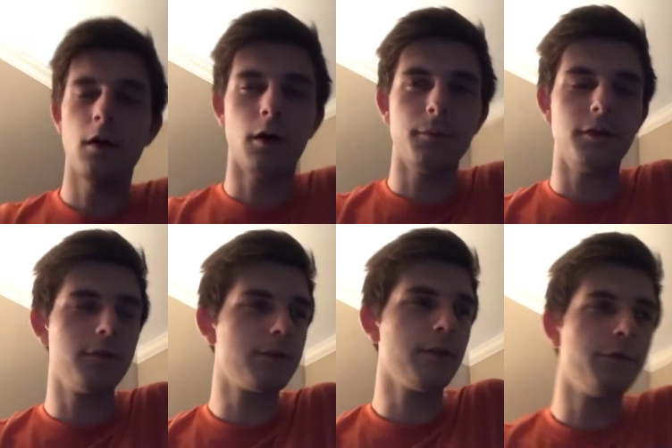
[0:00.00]
Um,
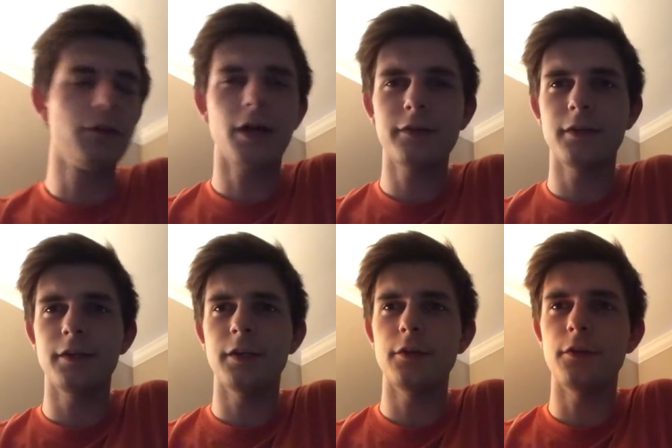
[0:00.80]
if you guys
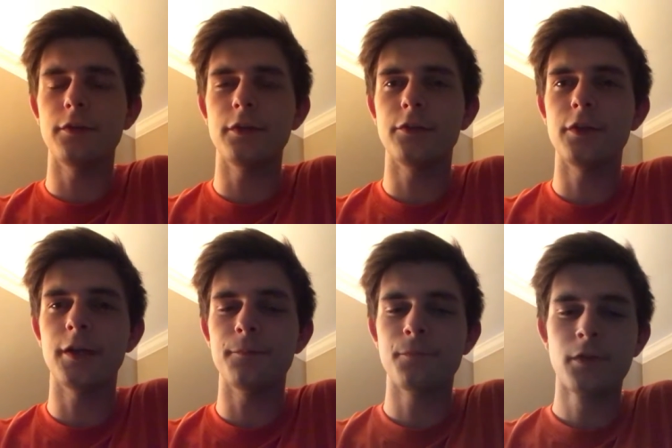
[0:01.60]
didn't hear the diss
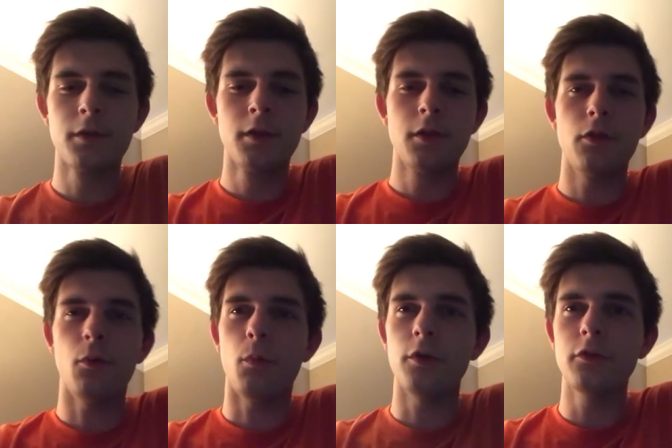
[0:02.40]
yet,
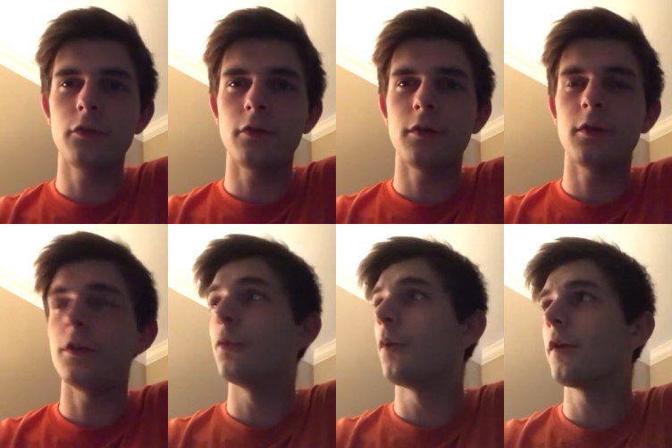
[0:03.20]
the ones
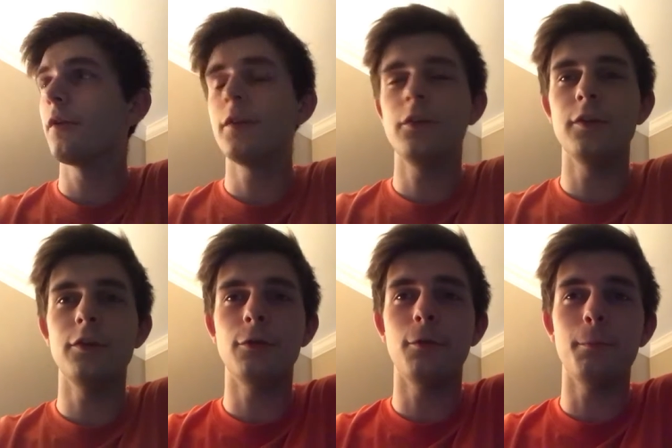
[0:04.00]
you want to listen
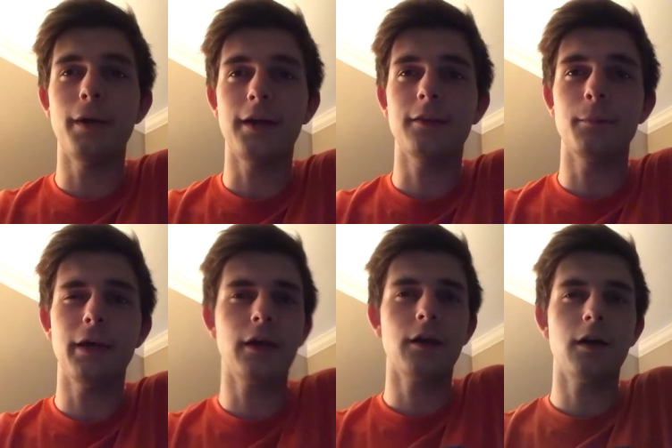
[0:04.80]
to them back to
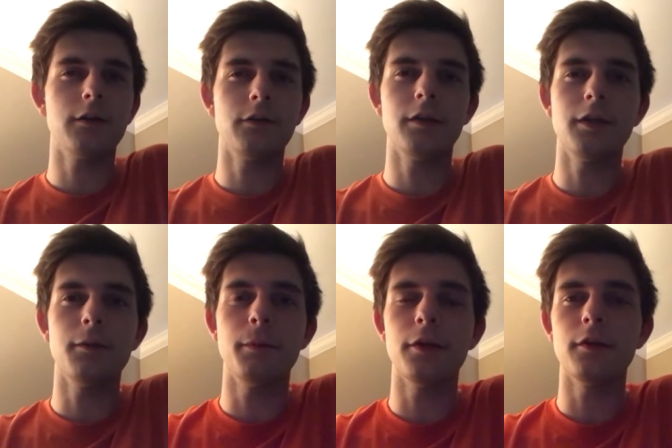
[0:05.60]
back, honestly, to get
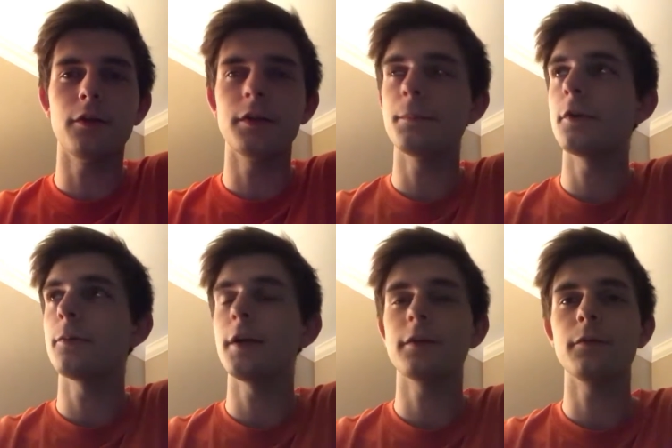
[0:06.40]
a better like
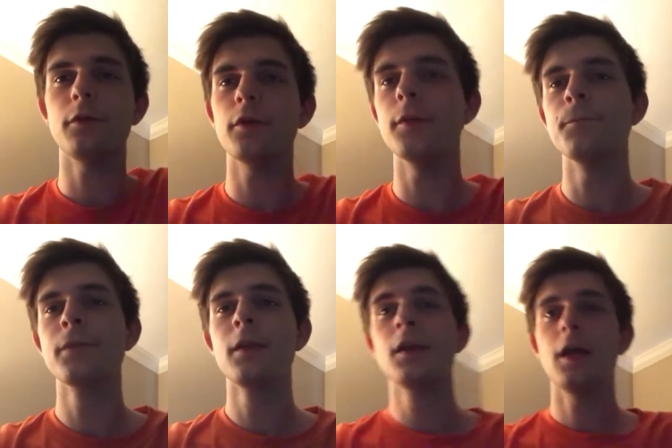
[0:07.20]
perspective on it.
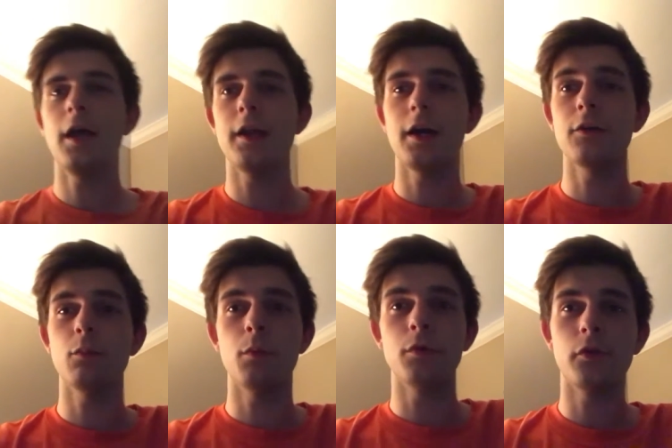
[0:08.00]
And I
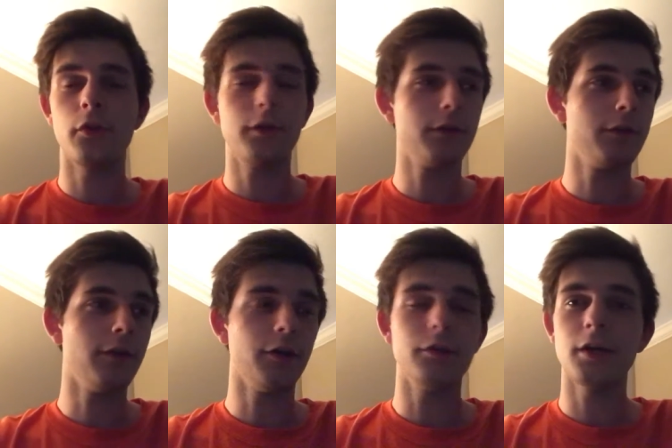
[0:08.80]
have one more thing to
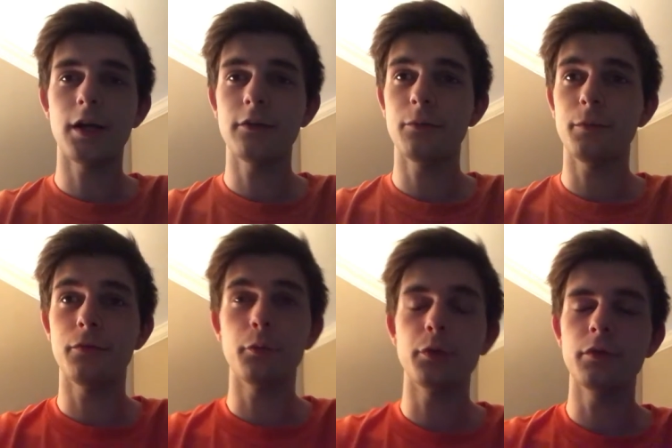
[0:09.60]
tell you guys
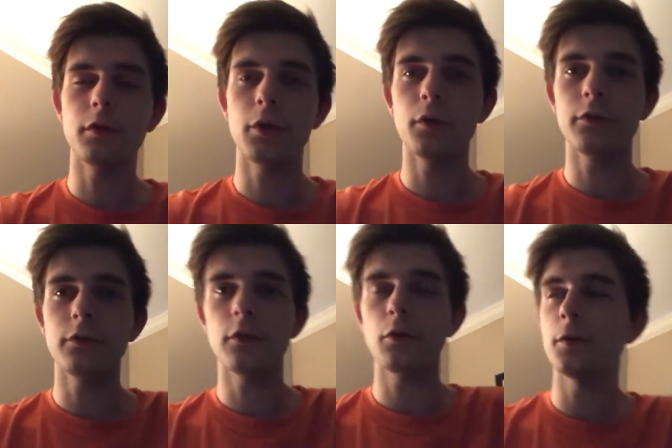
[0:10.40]
before you even go
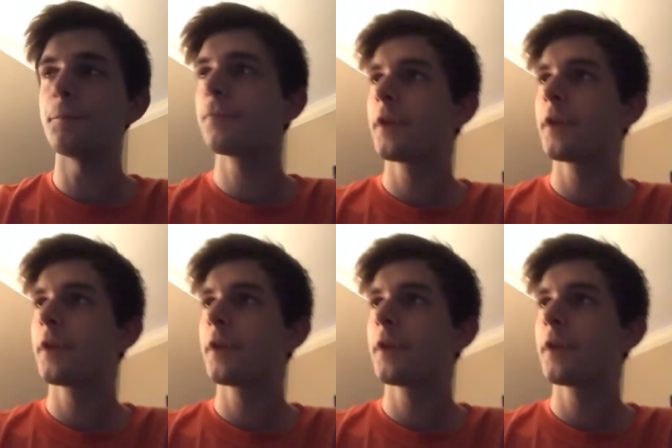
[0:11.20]
listen to it.